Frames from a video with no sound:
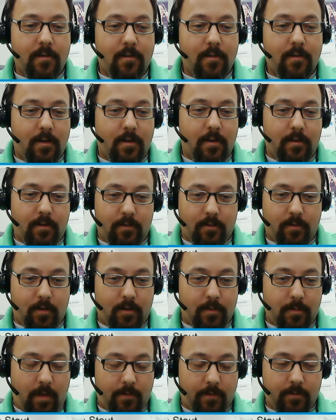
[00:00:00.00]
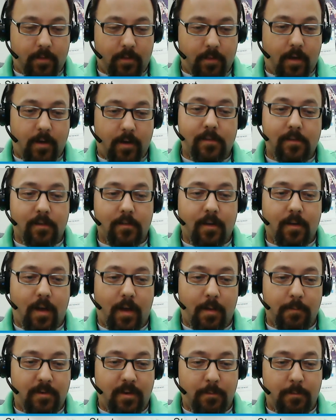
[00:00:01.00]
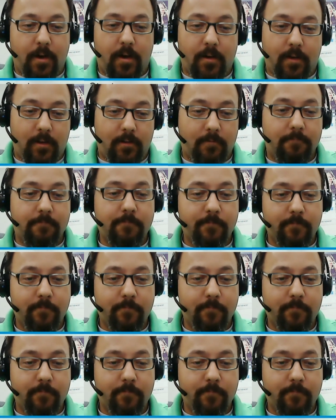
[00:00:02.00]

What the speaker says: and you're going to have a lot easier time debugging.